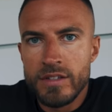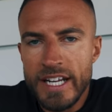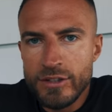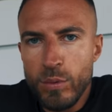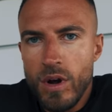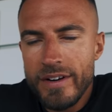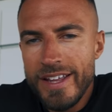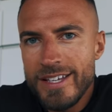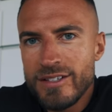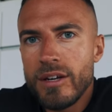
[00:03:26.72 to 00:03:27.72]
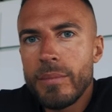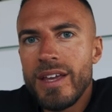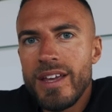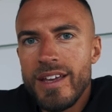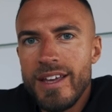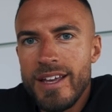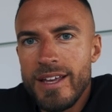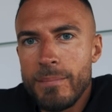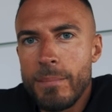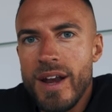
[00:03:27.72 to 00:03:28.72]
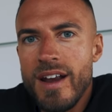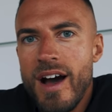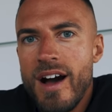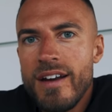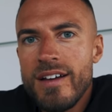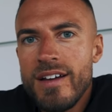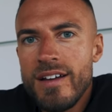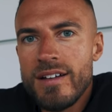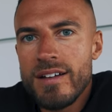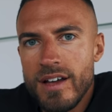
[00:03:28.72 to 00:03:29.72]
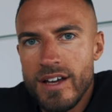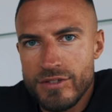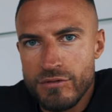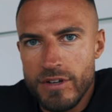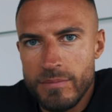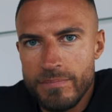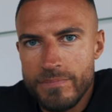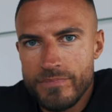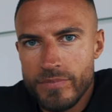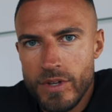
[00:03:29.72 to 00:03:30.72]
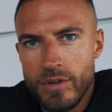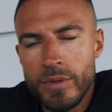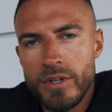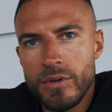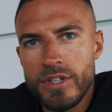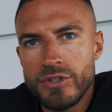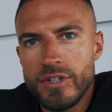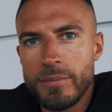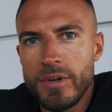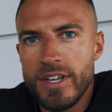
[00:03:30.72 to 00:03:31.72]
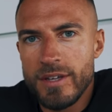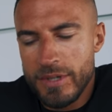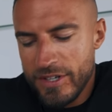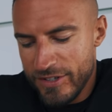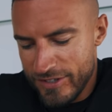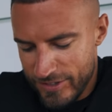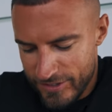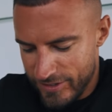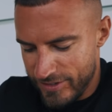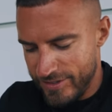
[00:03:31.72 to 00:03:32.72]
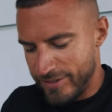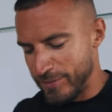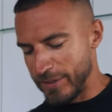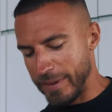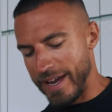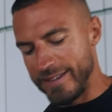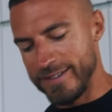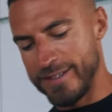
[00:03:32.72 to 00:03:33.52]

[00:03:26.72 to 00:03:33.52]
The next one is gonna be banana ice cream. Or we can call it chunky monkey because we're gonna be adding